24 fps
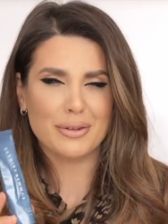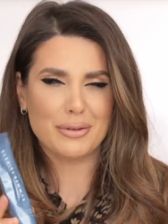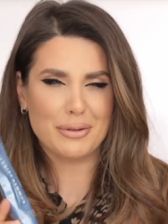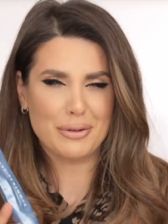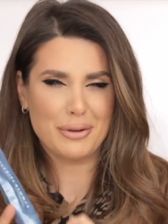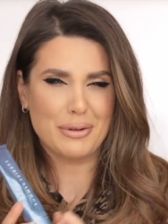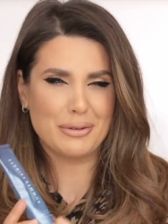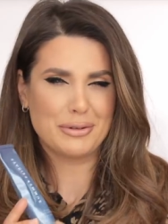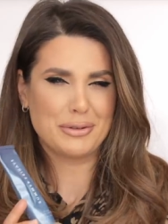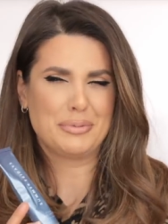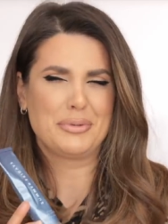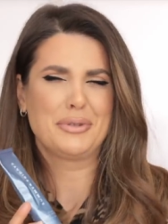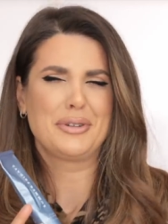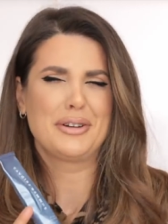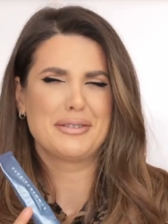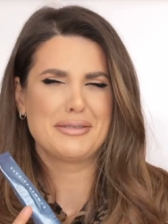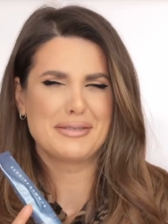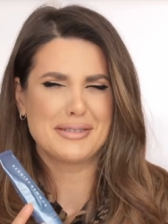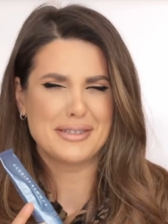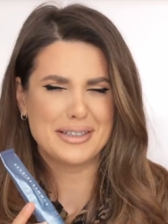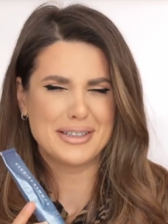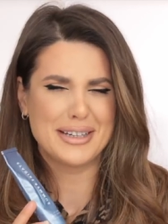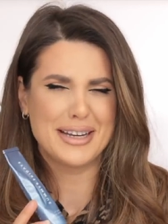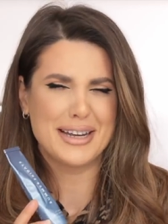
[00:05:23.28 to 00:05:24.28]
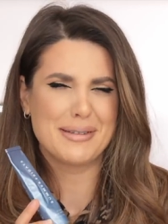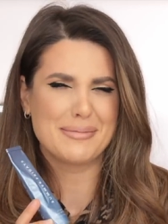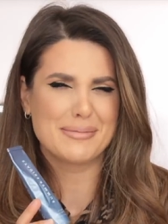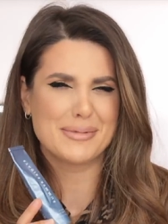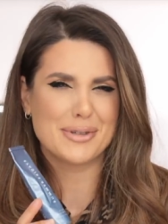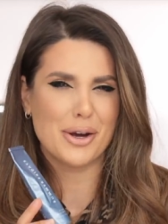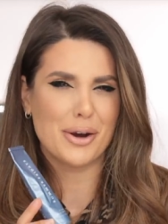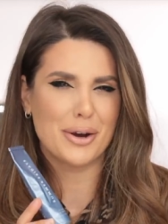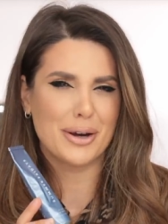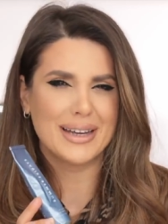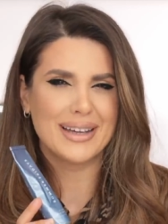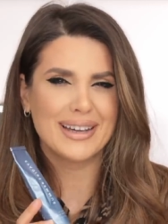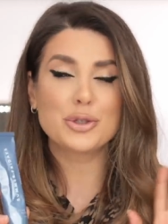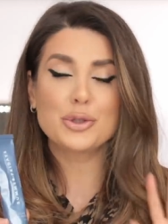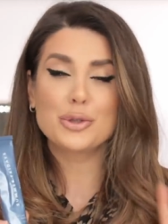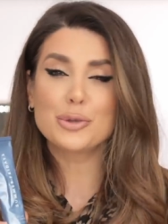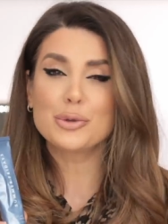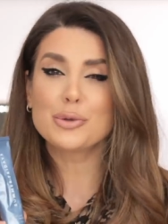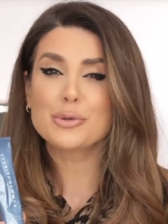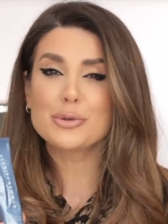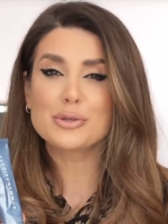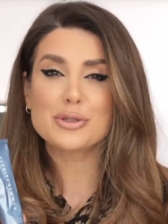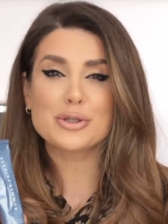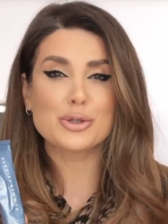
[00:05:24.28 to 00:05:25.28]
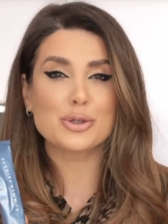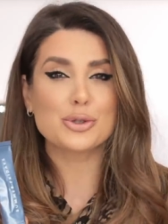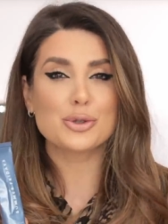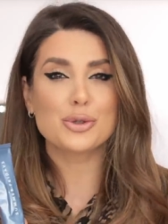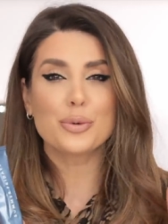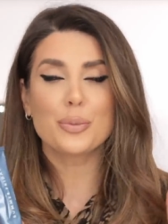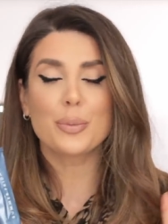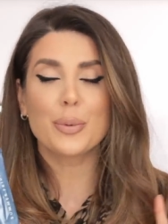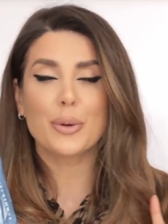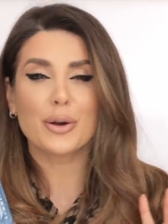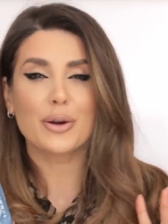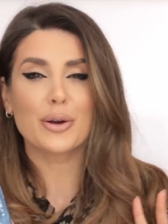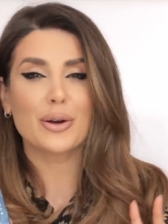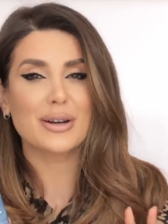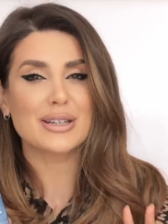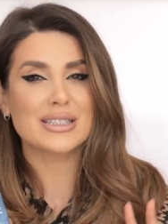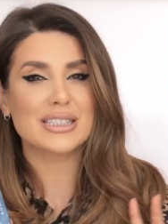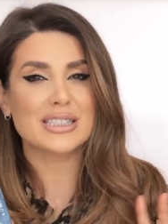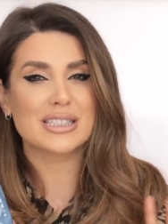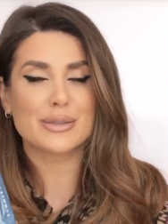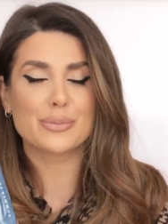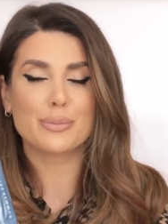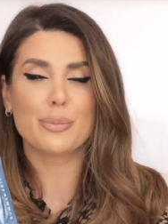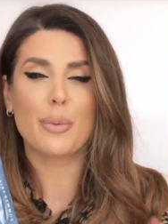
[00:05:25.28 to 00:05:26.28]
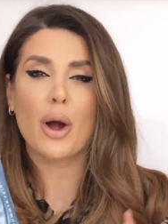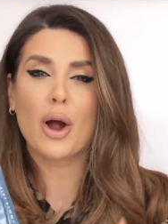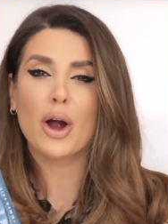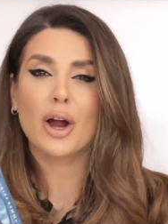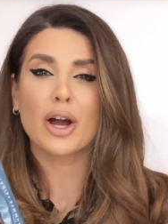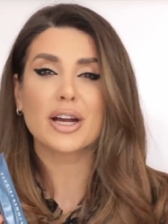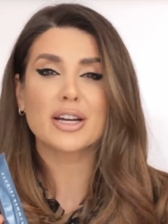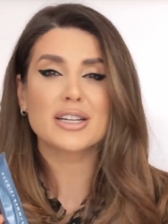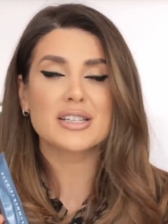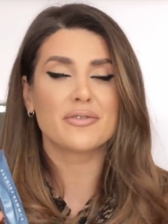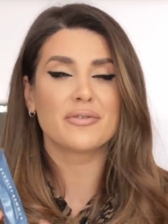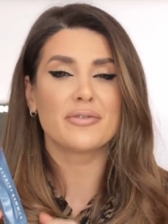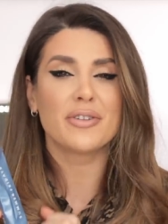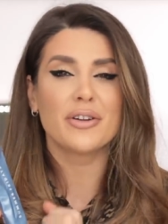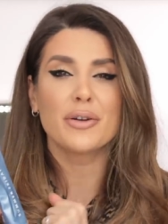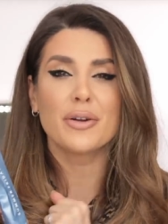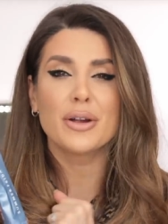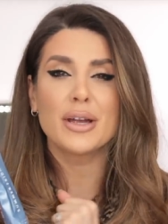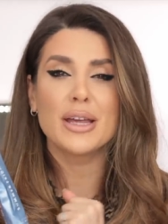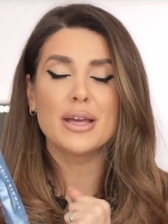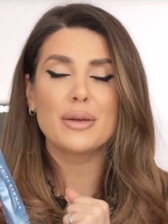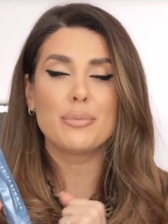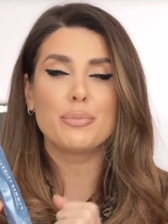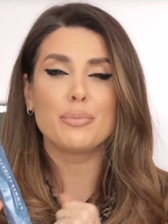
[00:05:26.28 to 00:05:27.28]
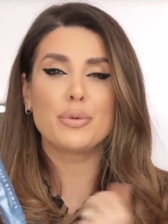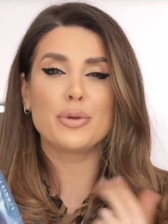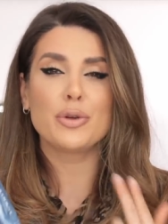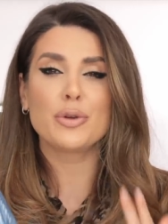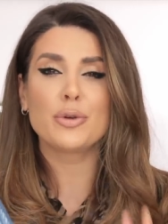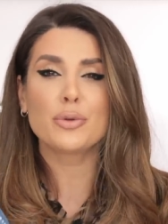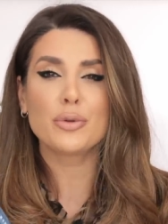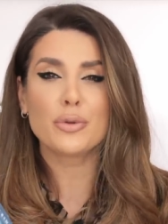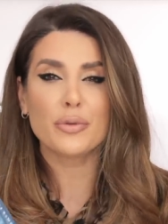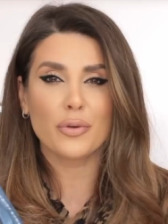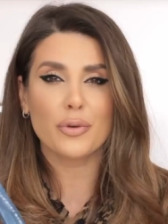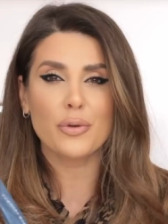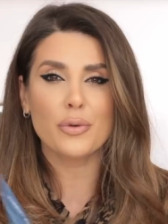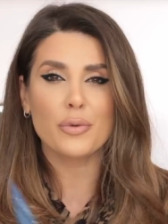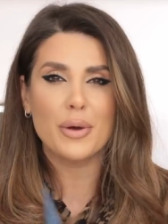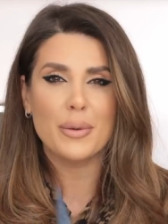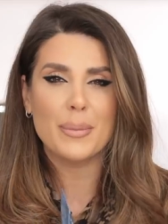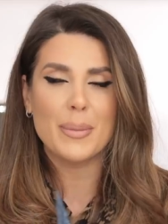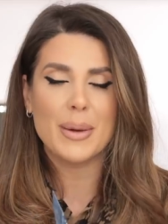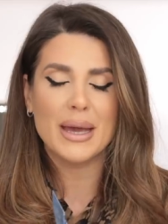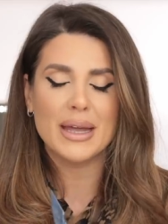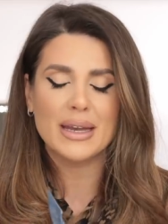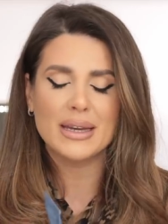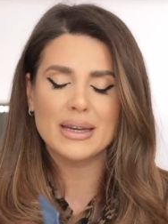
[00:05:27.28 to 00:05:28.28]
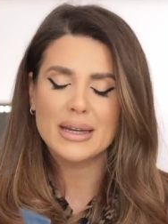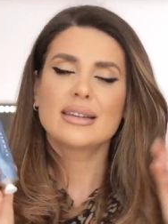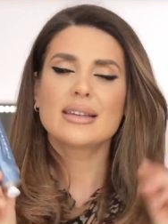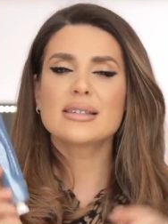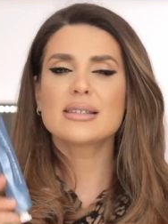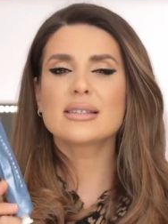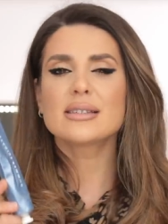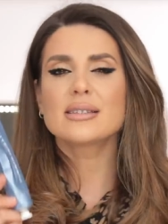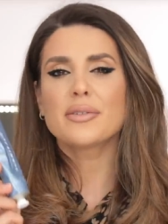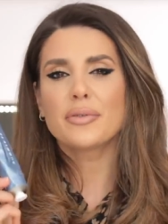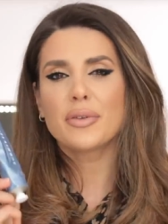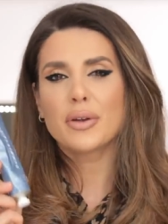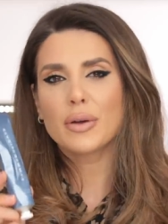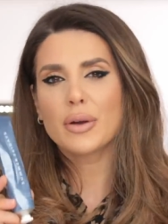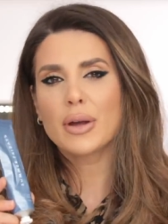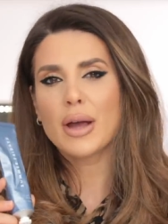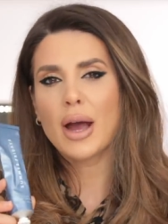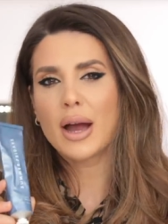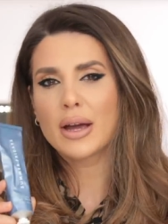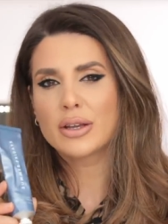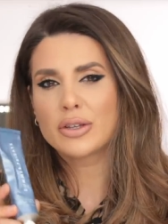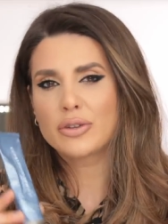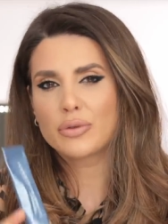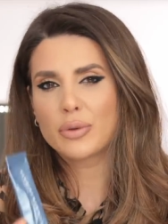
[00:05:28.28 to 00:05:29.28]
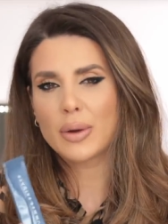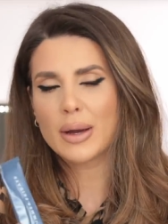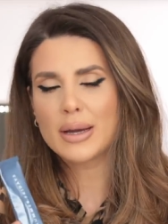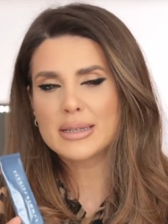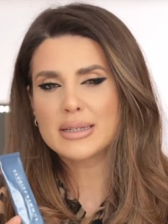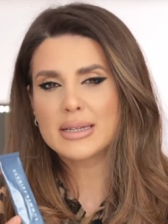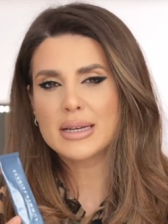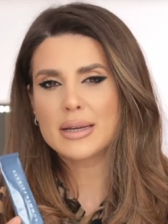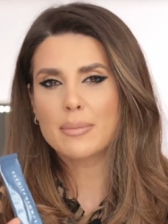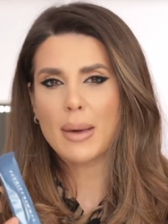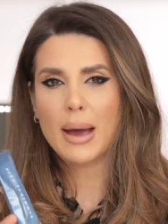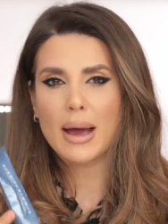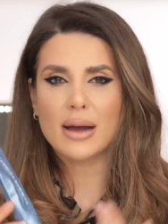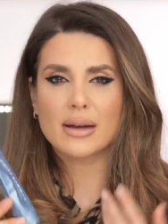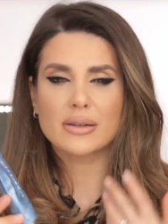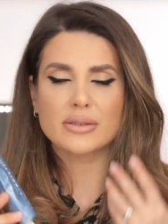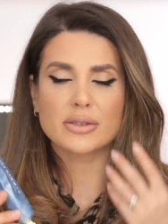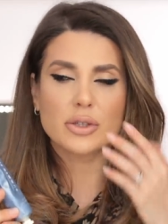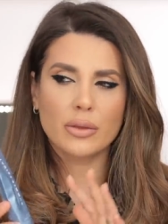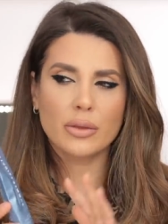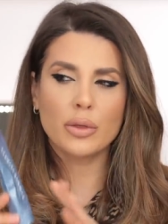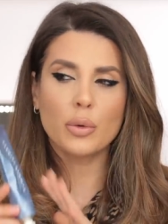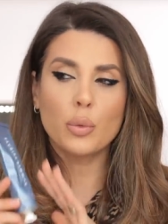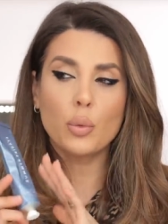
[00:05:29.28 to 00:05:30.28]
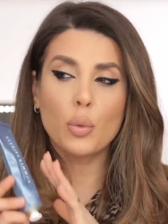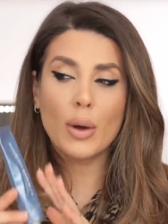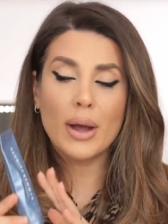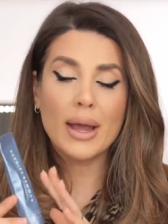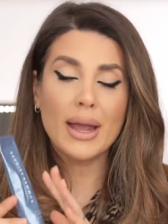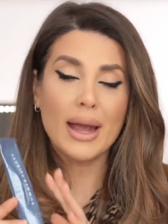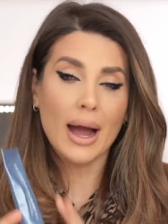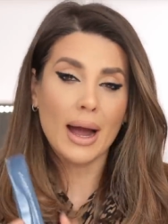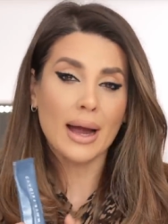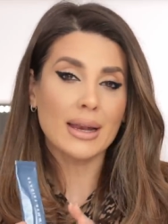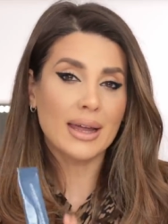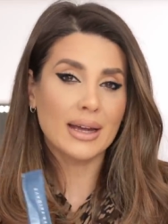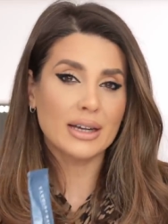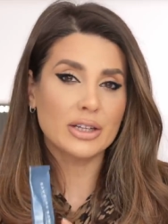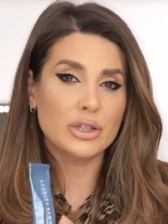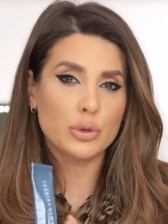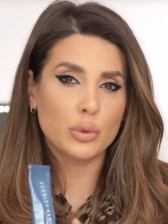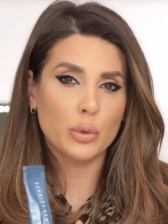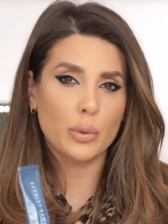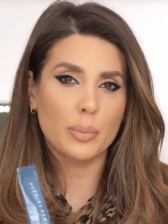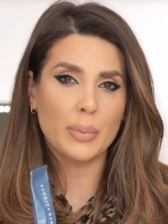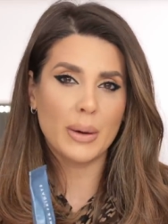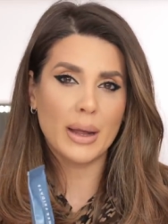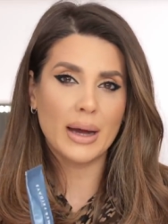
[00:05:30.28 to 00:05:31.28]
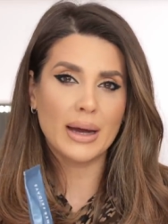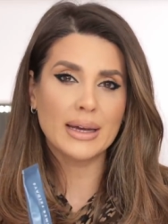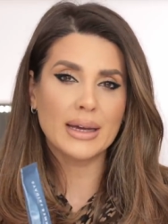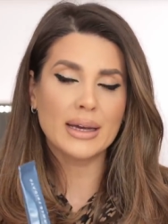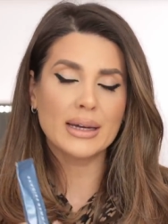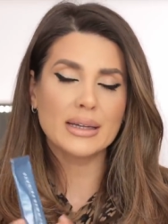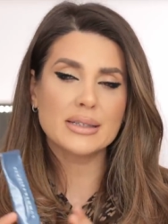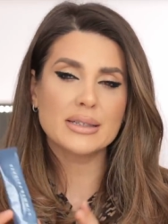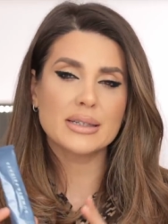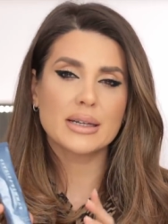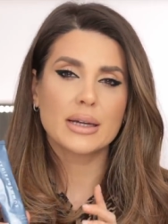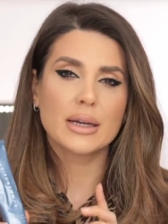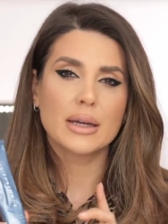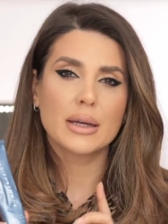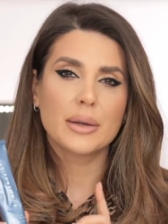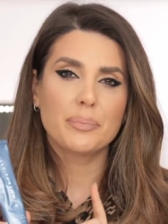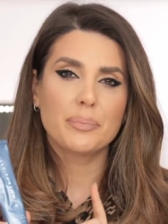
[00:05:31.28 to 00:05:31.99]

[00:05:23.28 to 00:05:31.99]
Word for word: don't know how to pronounce her name, sorry. Two super smart, very beautiful women. This is a very hydrating mask. The way I like to apply it,